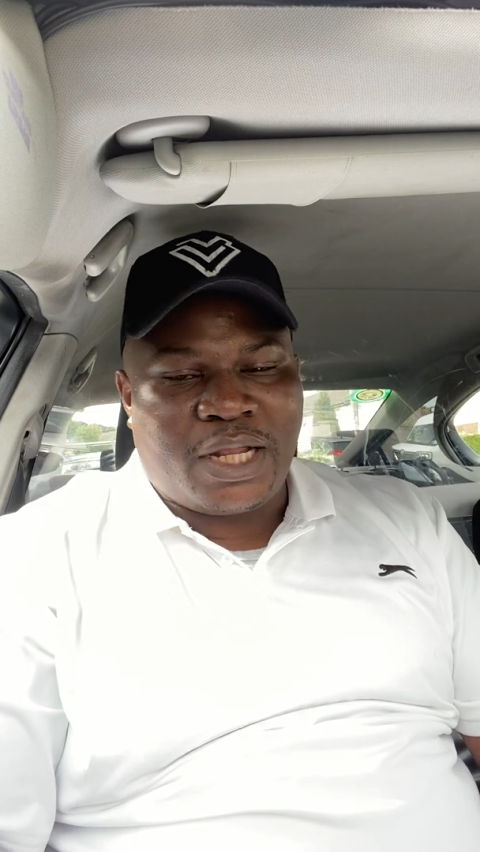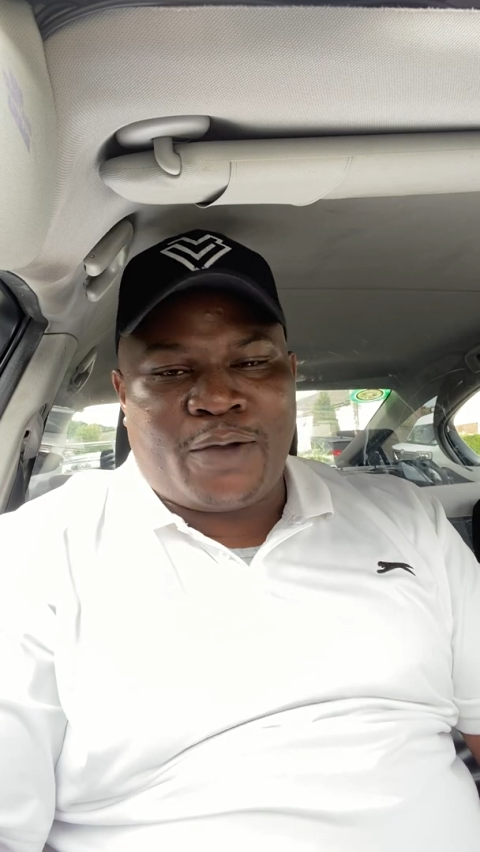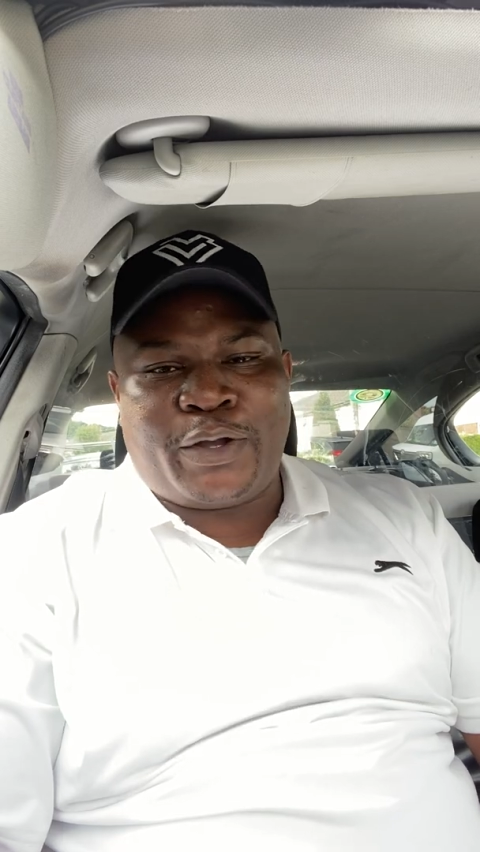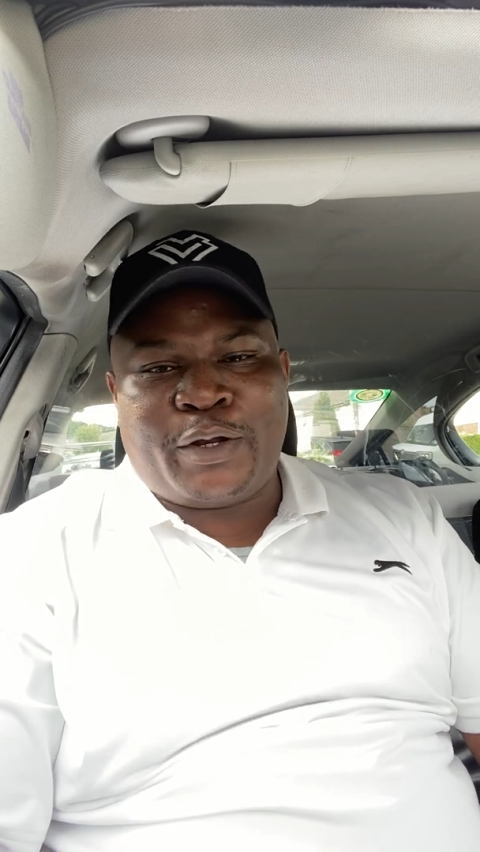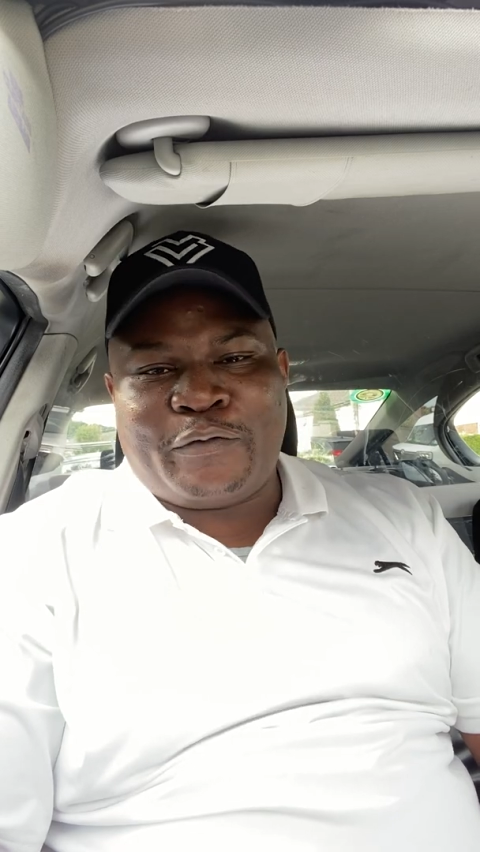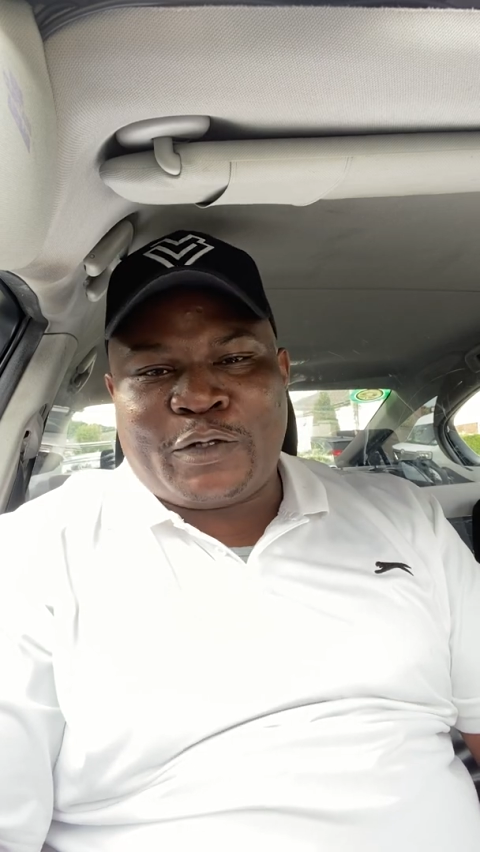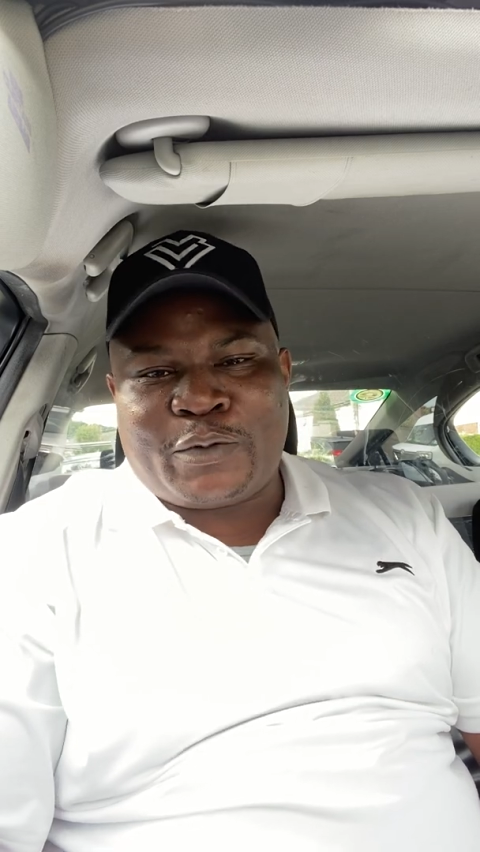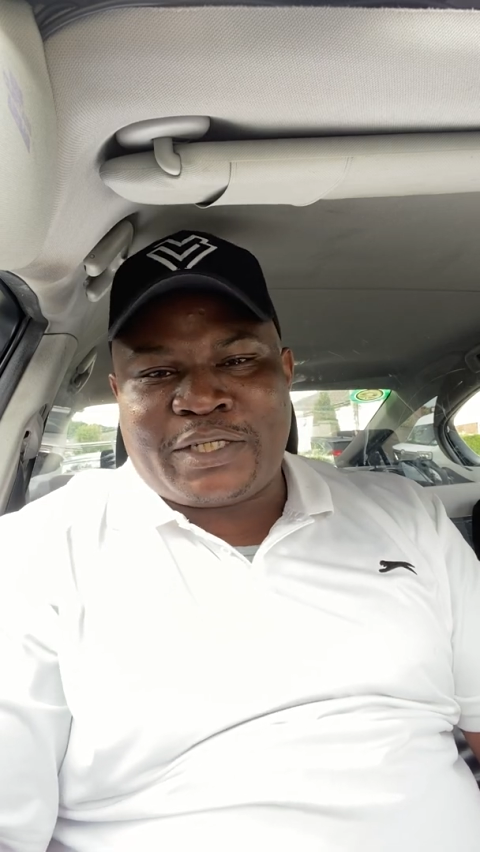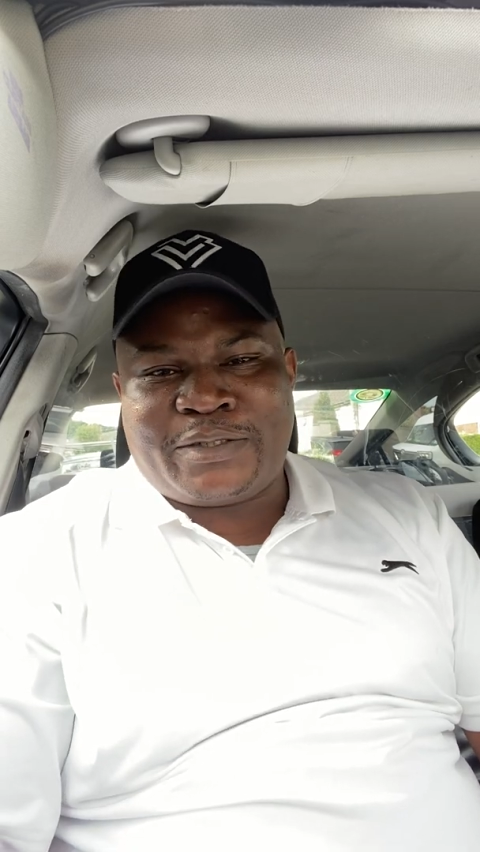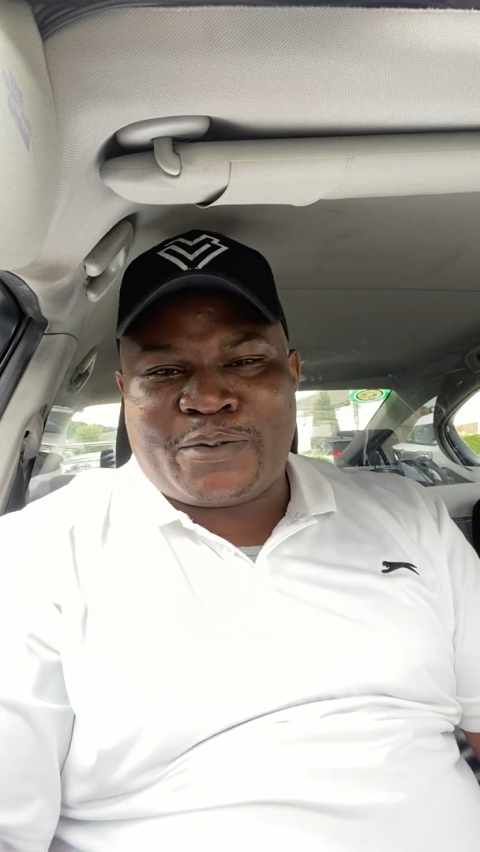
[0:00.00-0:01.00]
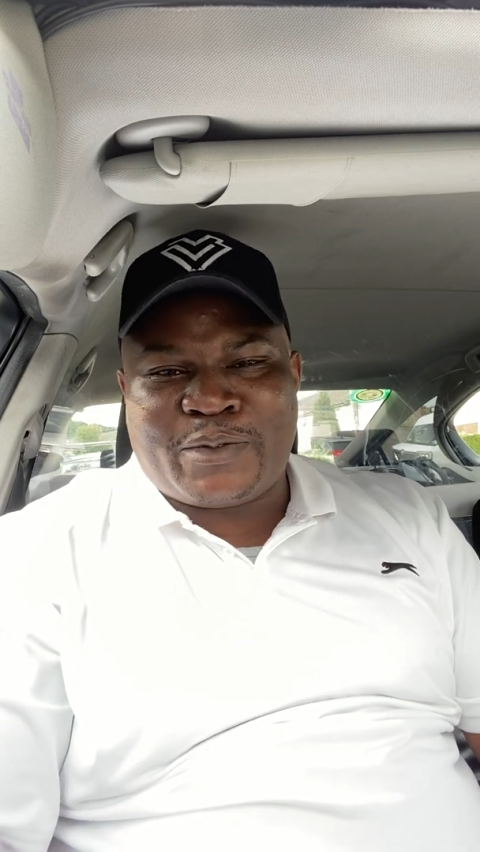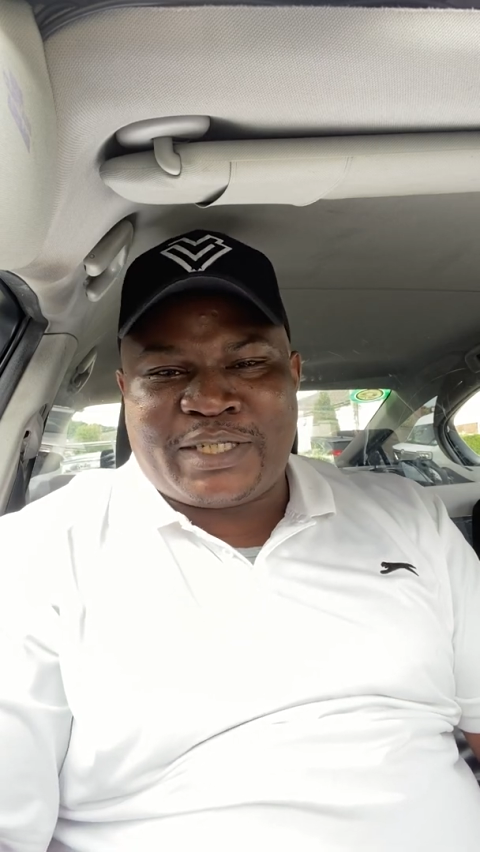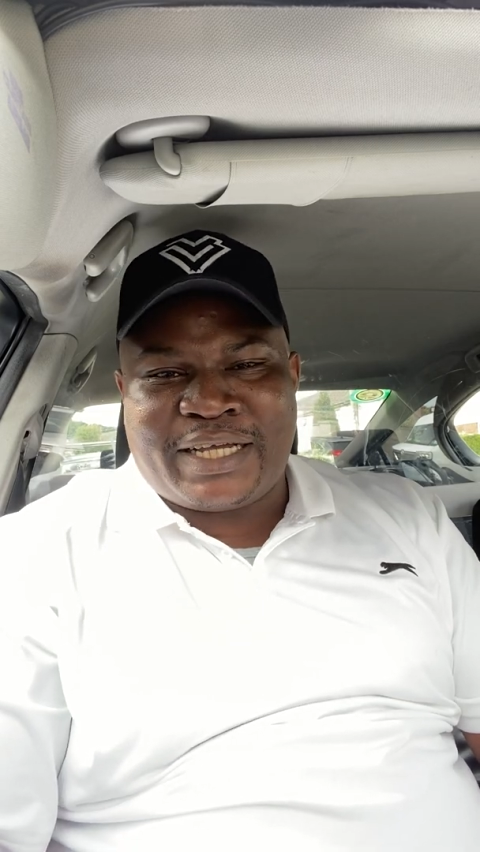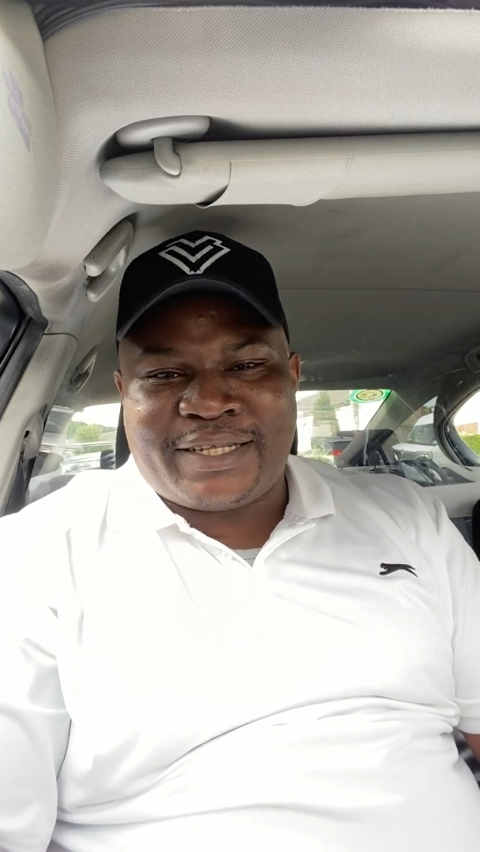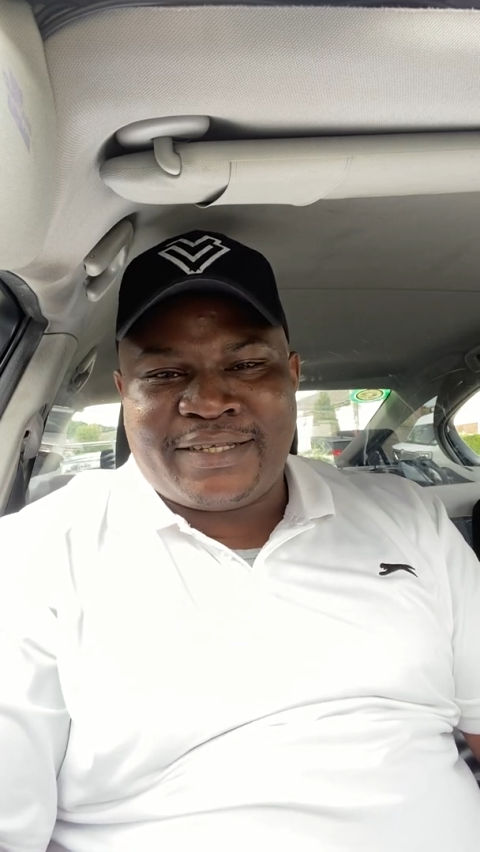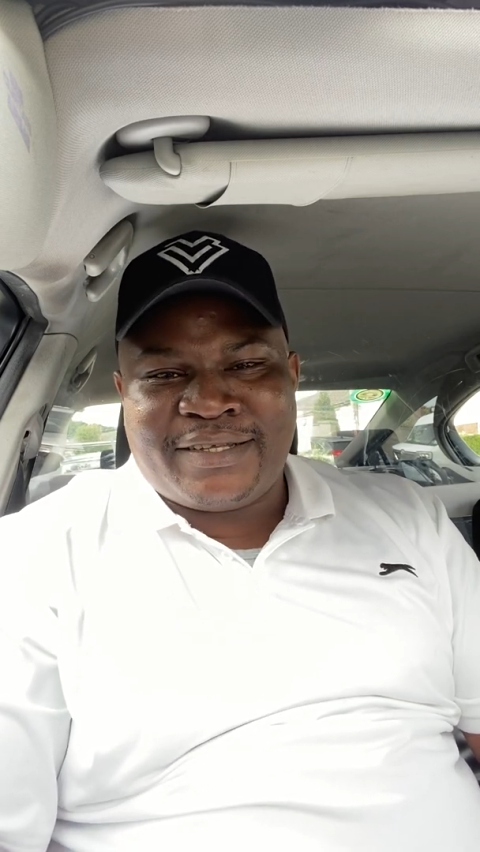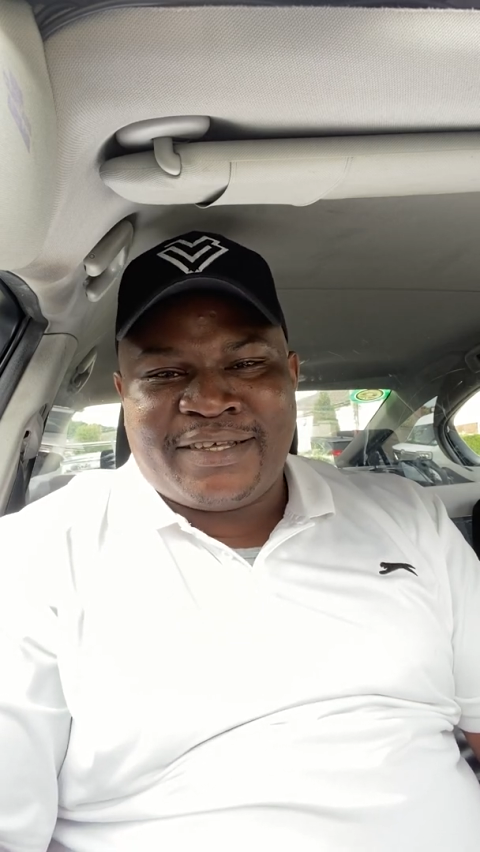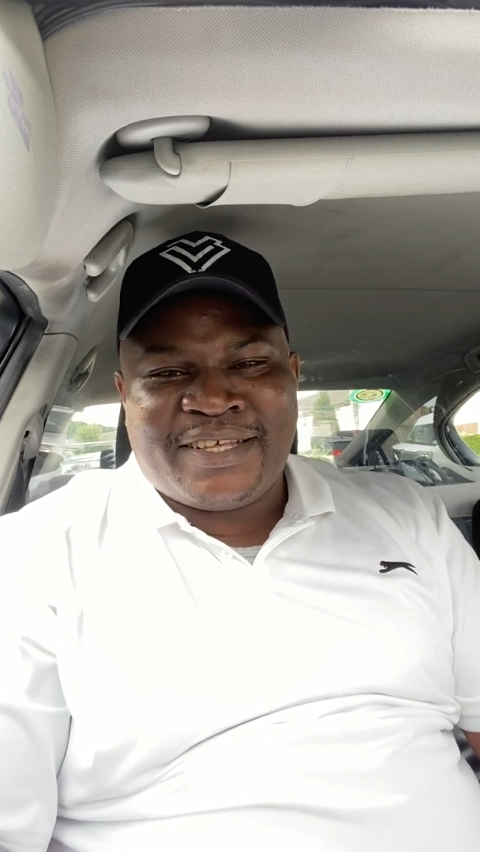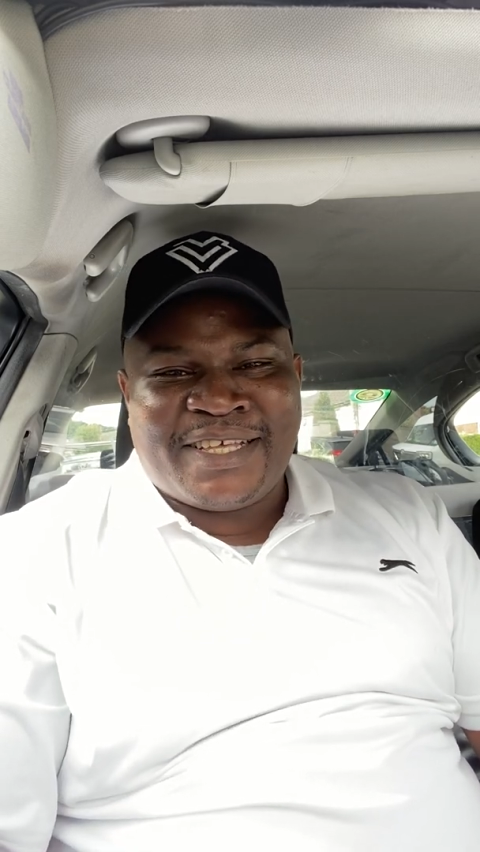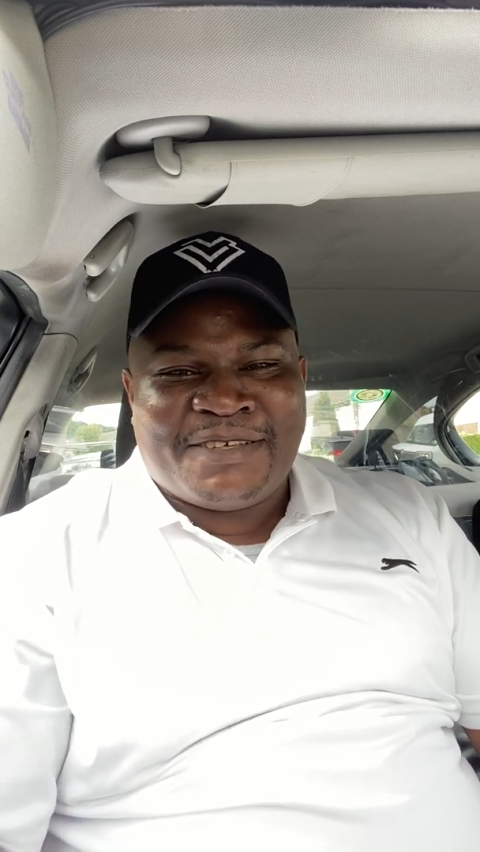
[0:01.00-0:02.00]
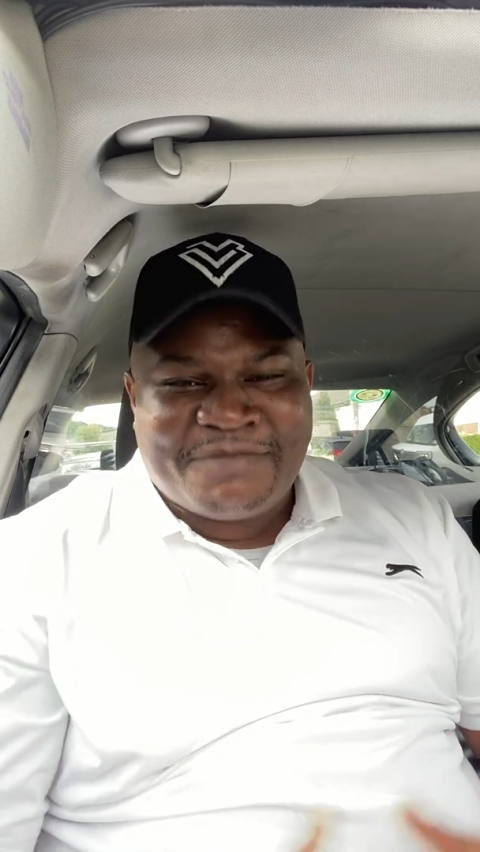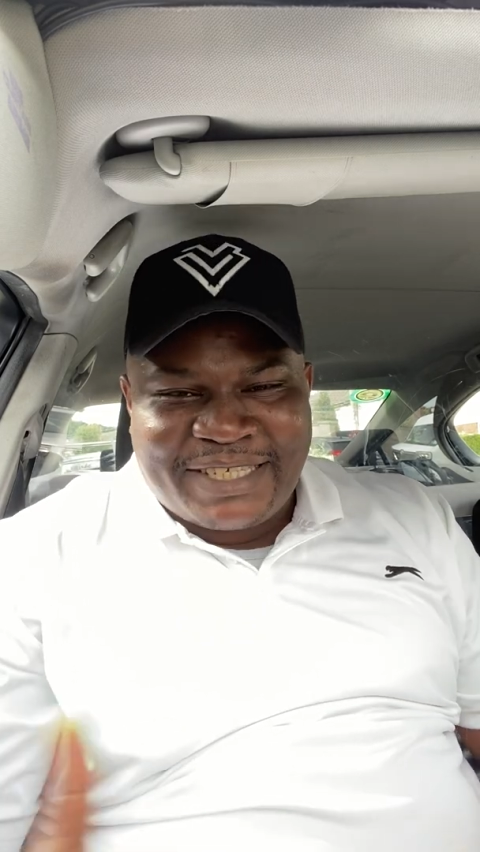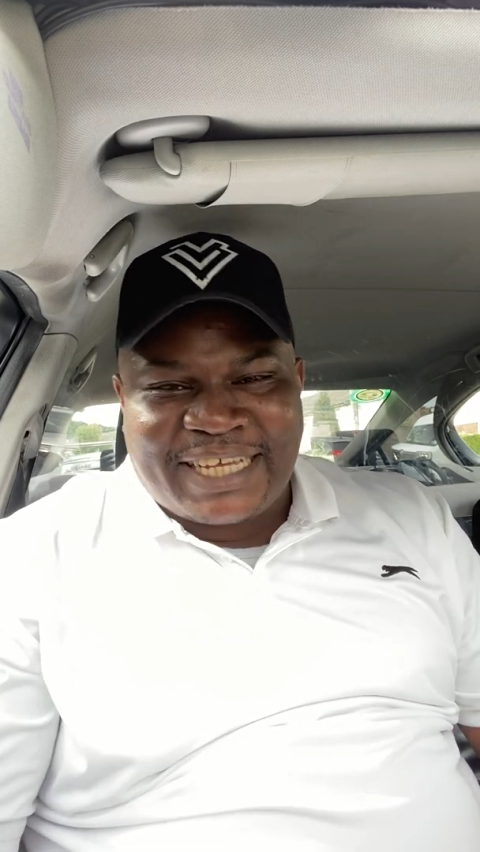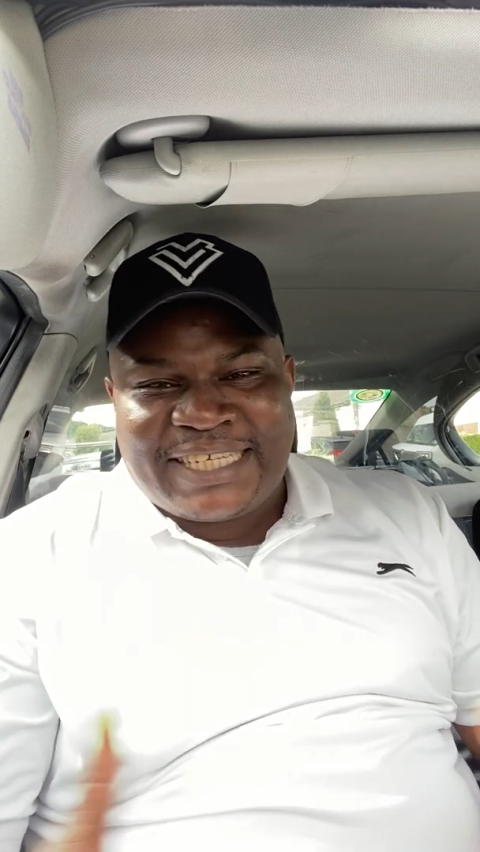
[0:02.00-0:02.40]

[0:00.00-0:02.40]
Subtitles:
And one of the questions was that, Mr.